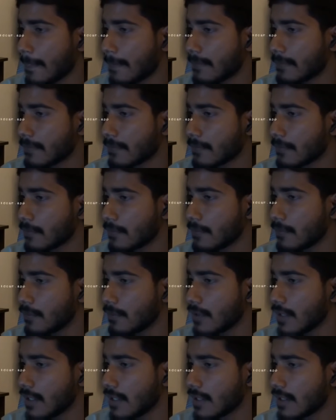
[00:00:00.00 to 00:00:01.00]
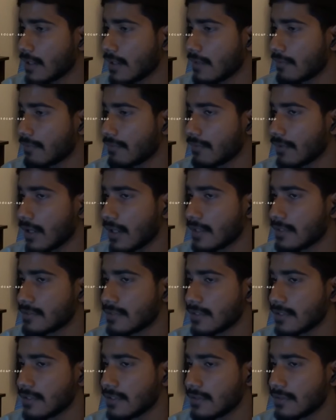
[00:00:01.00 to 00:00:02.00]
So like if I
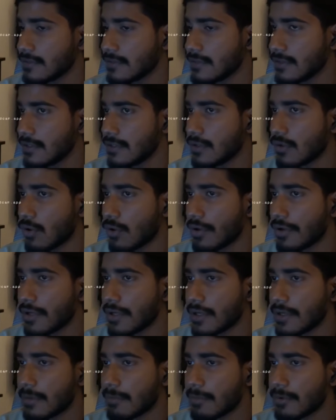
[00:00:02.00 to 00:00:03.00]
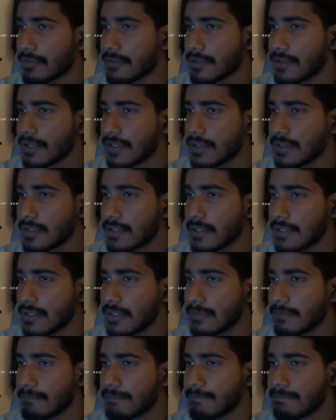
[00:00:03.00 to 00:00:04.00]
change the content present in
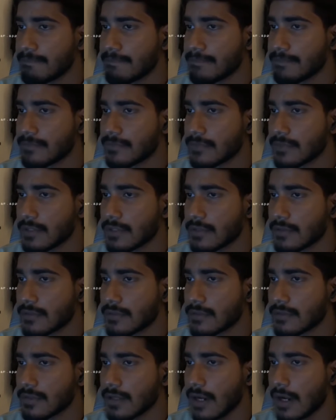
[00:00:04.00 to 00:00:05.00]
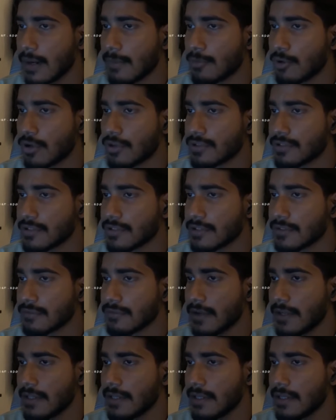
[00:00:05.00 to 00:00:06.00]
the this app.jsx
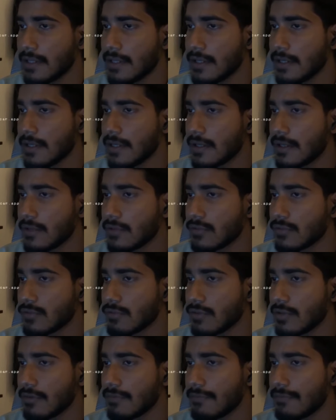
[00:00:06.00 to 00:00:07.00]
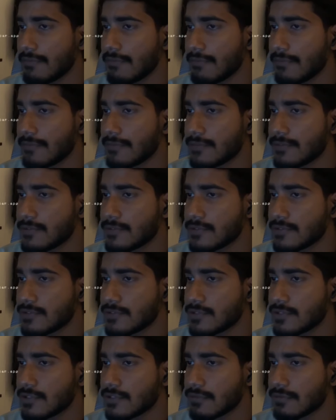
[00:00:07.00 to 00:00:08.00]
file, you will
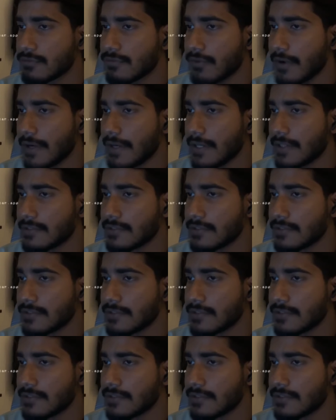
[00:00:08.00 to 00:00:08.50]
find a